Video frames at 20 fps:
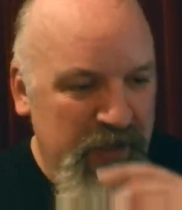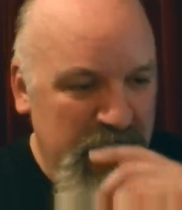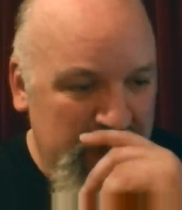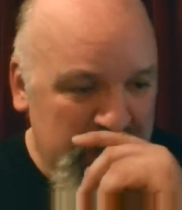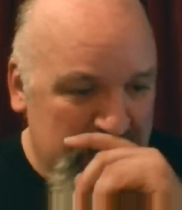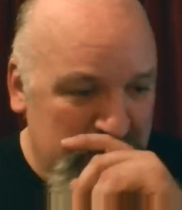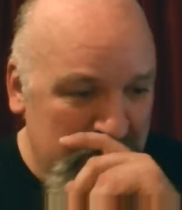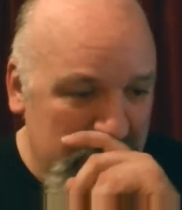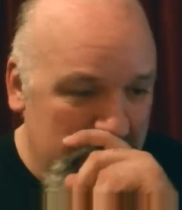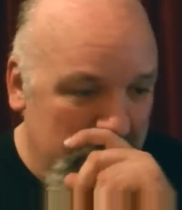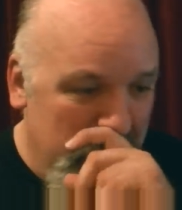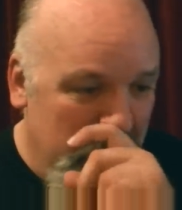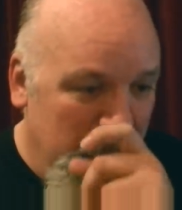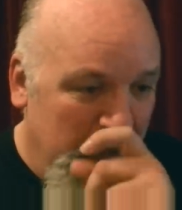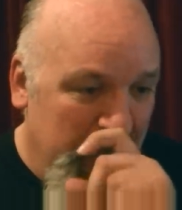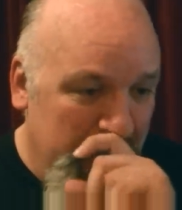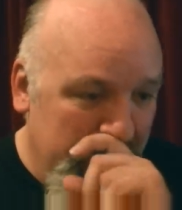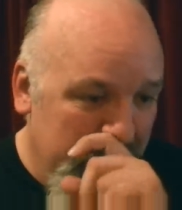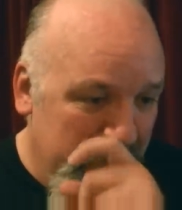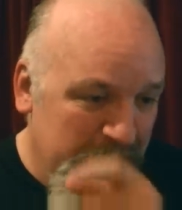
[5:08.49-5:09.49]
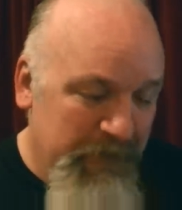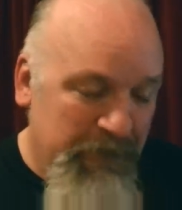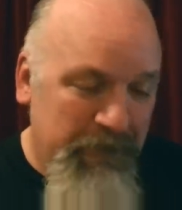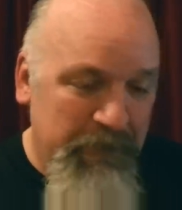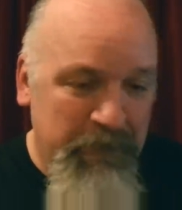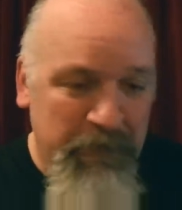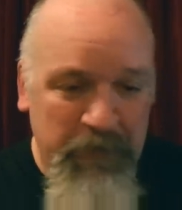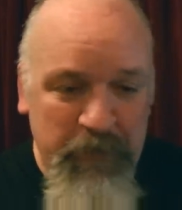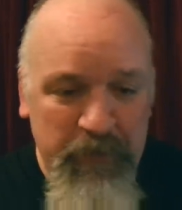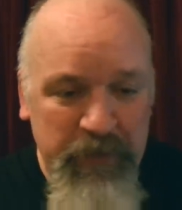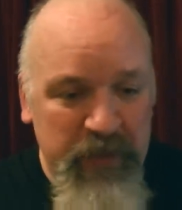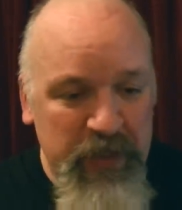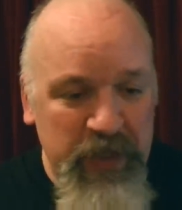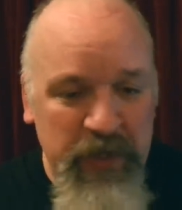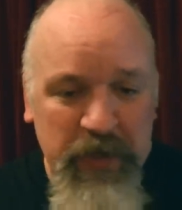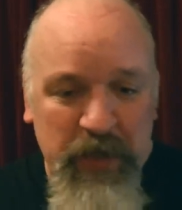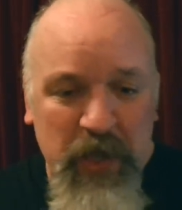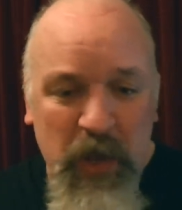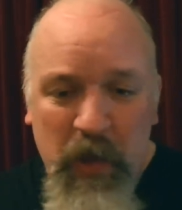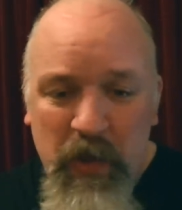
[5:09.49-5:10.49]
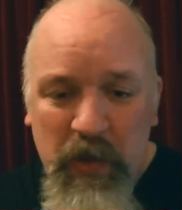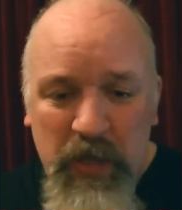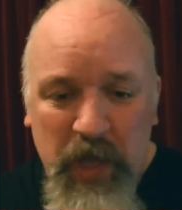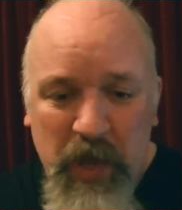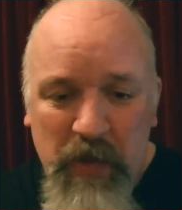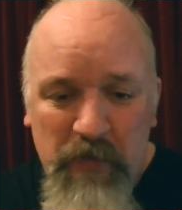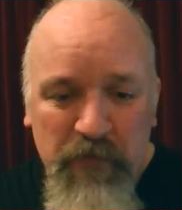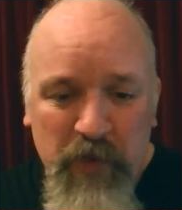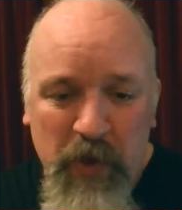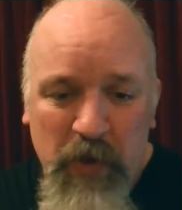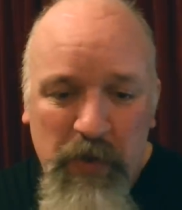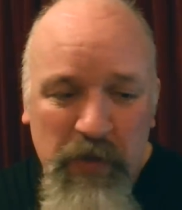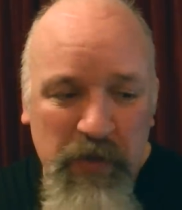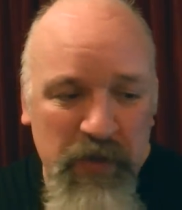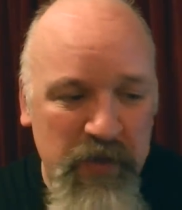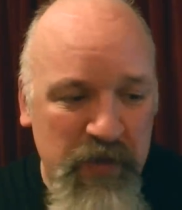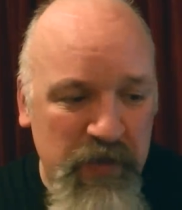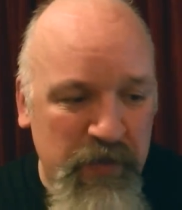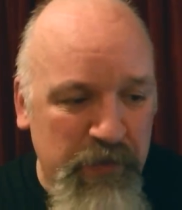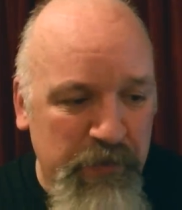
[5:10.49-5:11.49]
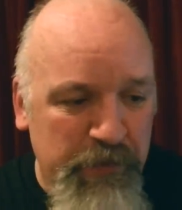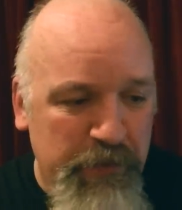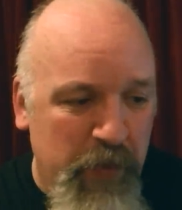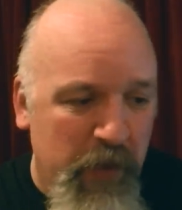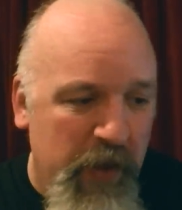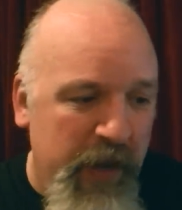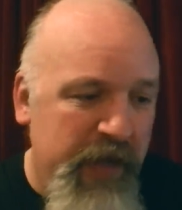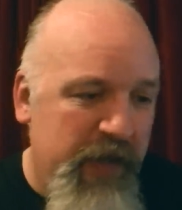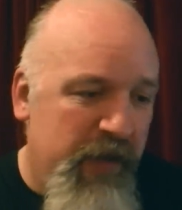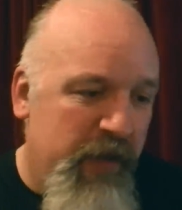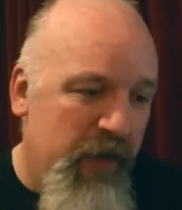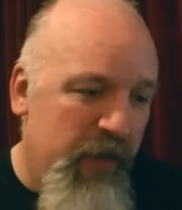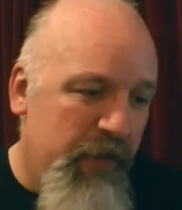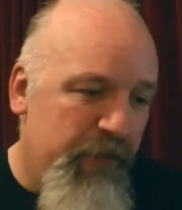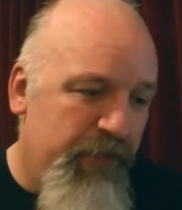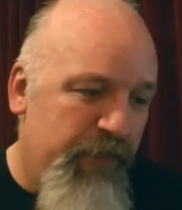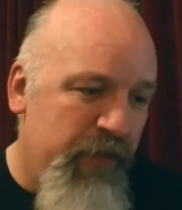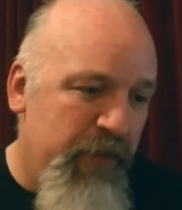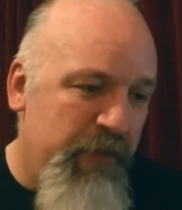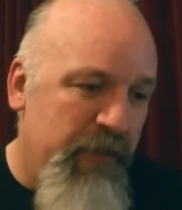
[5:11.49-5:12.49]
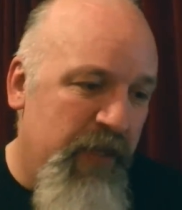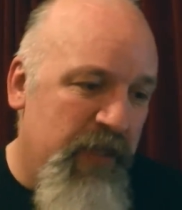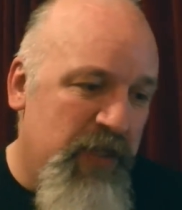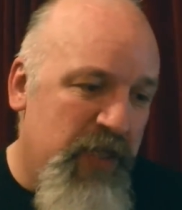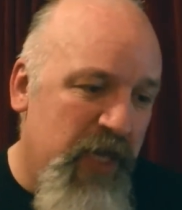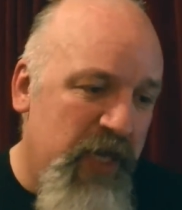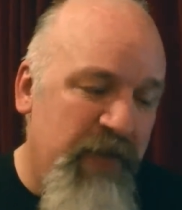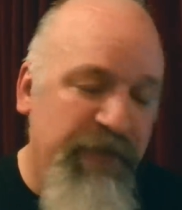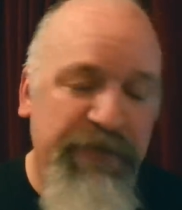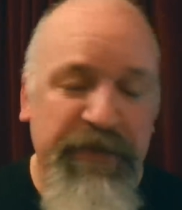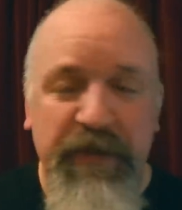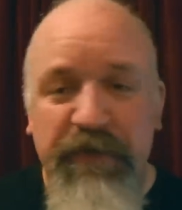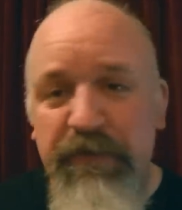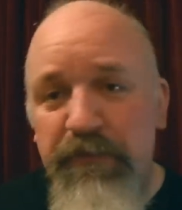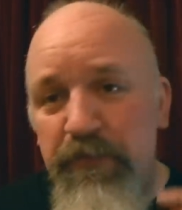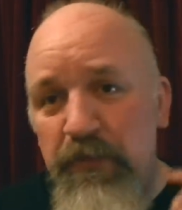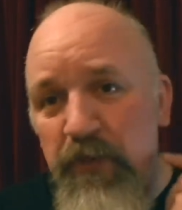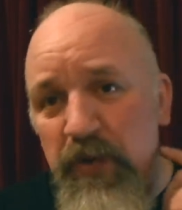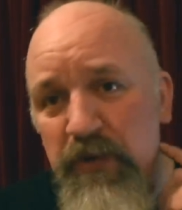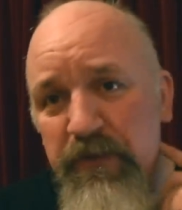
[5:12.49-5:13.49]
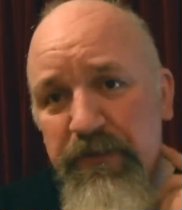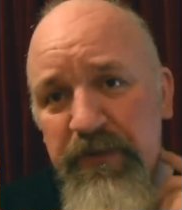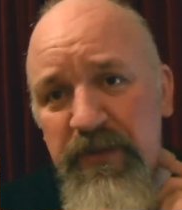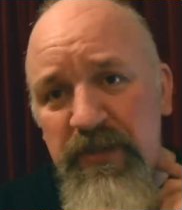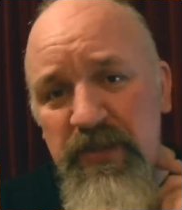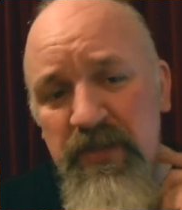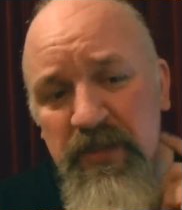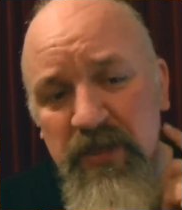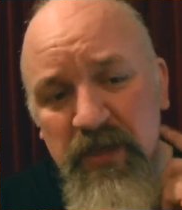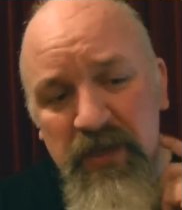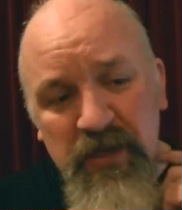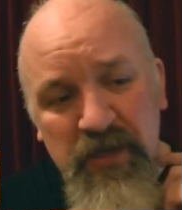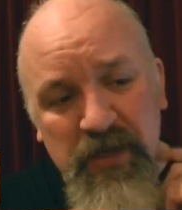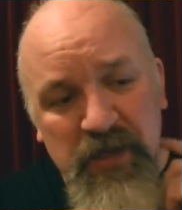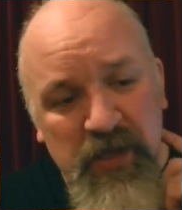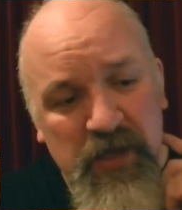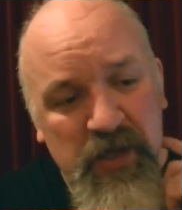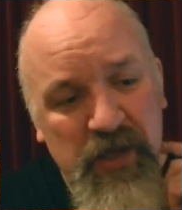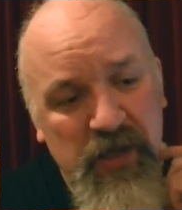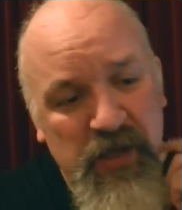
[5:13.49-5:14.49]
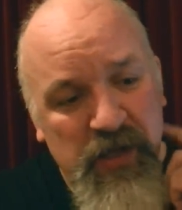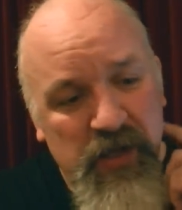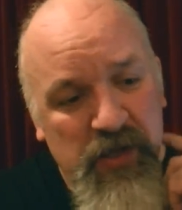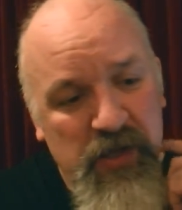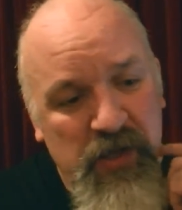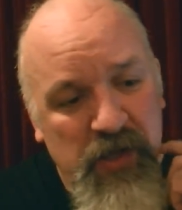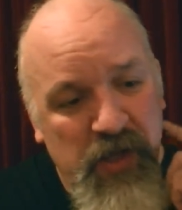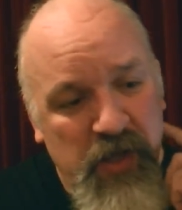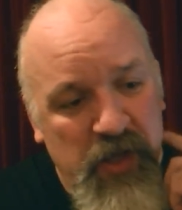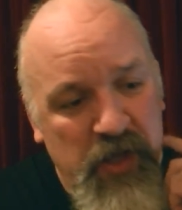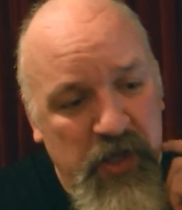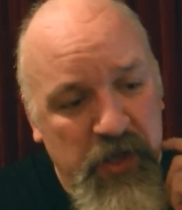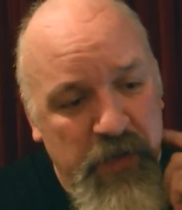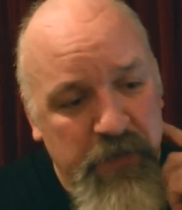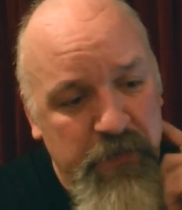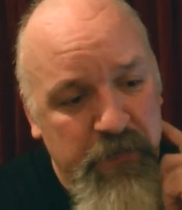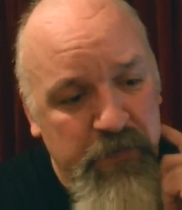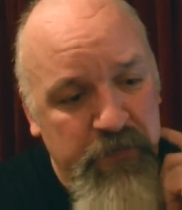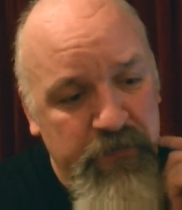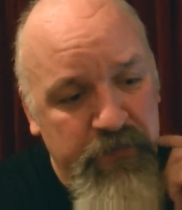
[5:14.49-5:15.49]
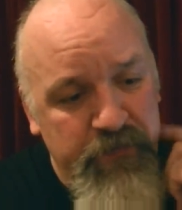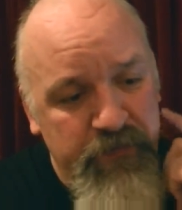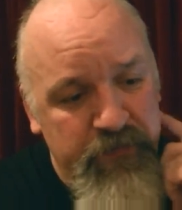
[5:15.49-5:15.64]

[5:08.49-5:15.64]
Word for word: I'll tell you what, you can't go wrong buying pretty much anything from Woodforde's. Um,